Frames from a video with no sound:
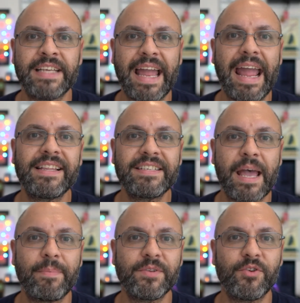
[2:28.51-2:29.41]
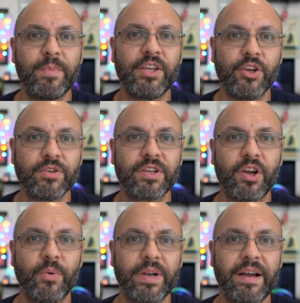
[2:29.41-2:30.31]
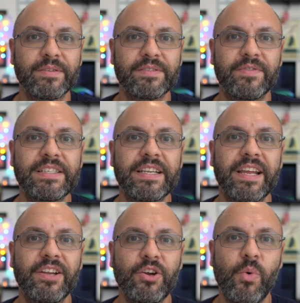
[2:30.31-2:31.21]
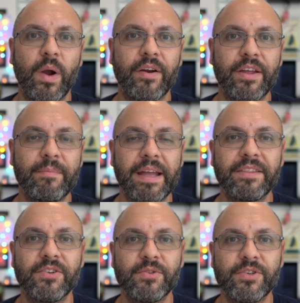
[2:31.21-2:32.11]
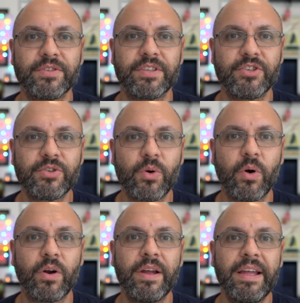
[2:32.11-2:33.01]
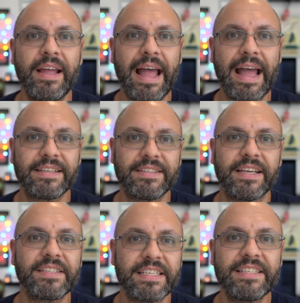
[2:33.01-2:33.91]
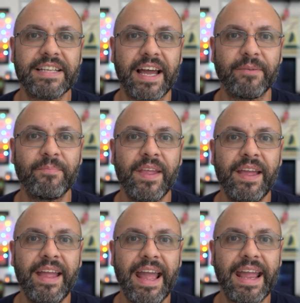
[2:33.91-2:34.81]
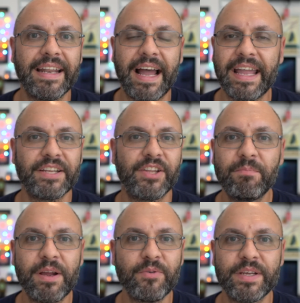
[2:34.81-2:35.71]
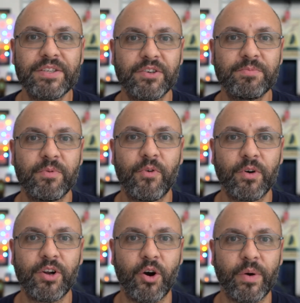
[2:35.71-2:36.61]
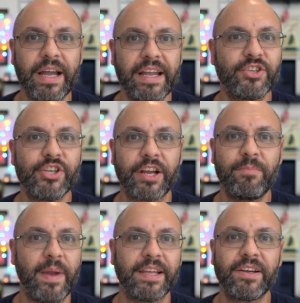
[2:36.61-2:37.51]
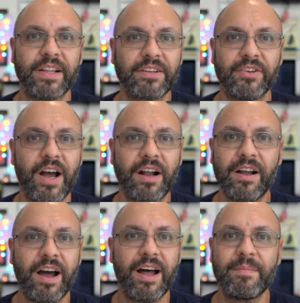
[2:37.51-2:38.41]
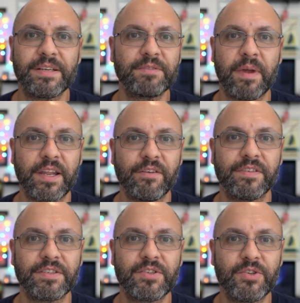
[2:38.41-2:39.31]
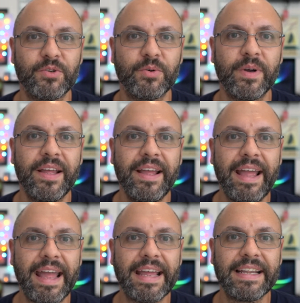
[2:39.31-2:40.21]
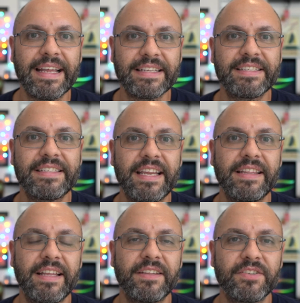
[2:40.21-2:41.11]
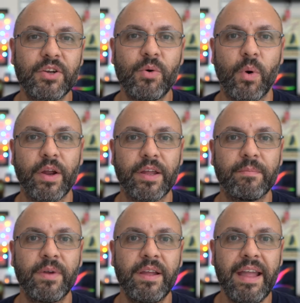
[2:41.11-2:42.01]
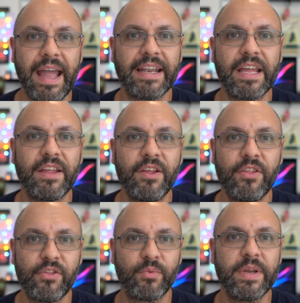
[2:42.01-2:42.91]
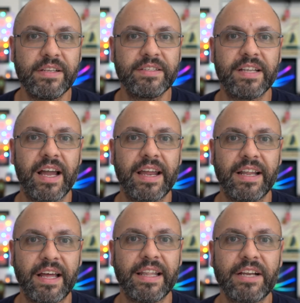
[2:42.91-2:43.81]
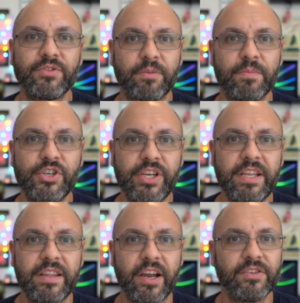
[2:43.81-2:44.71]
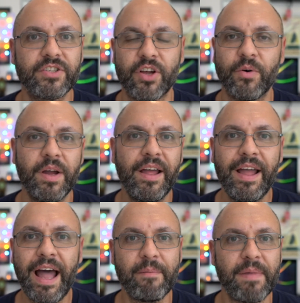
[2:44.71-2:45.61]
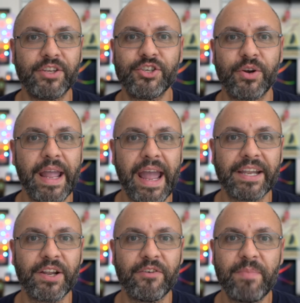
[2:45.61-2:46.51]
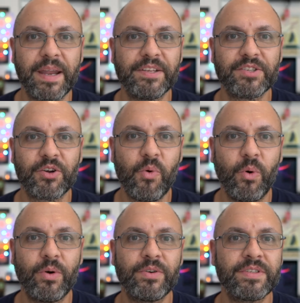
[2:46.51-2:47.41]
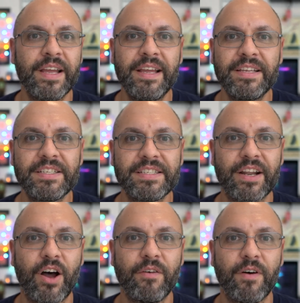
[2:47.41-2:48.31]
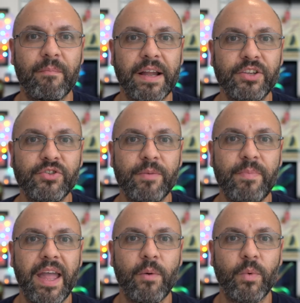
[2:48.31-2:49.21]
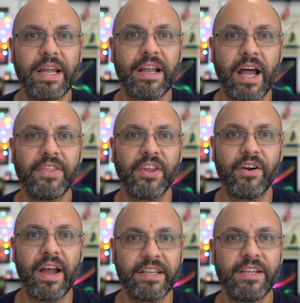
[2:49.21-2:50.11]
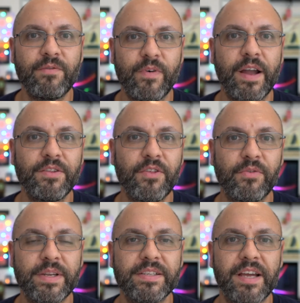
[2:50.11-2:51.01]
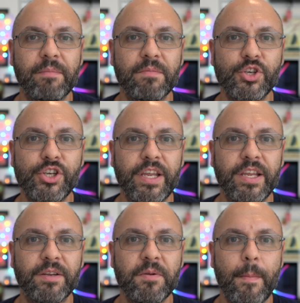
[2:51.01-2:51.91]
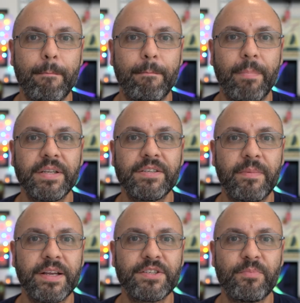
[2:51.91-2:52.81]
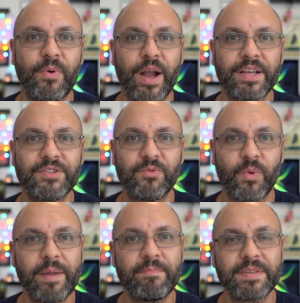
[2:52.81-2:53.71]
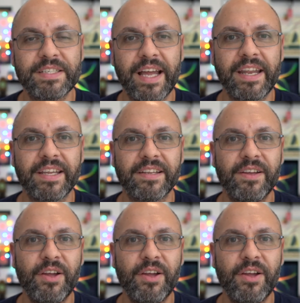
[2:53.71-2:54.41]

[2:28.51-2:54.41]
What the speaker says: I had this happen to me years ago when I was visiting an aquarium at the New Jersey shore at Seaside. And I had done my research before going. I had checked pennycollector.com, as many of us do, and had seen that this aquarium had a 3Design electric machine there. So I made sure I had enough pennies and quarters, set off on my trip, and when I got there, I did find the 3Design machine, but to my surprise, right beside it